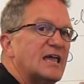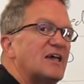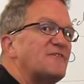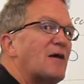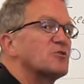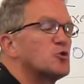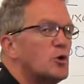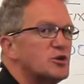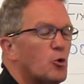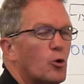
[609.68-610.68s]
If I was
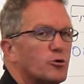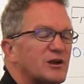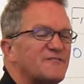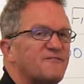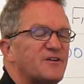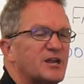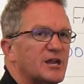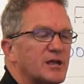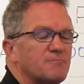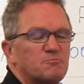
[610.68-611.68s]
going to order
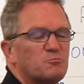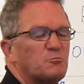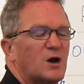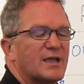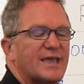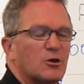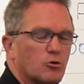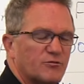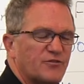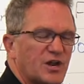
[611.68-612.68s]
infinity, well, I can't
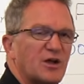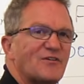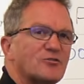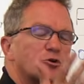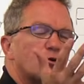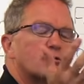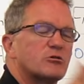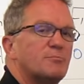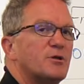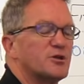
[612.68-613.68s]
order infinity. If I was going to
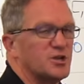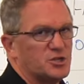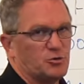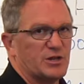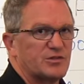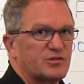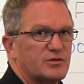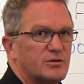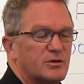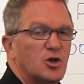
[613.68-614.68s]
order 1,000,000 units,
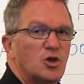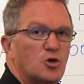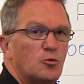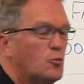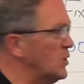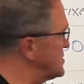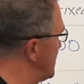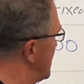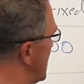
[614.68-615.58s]
which of these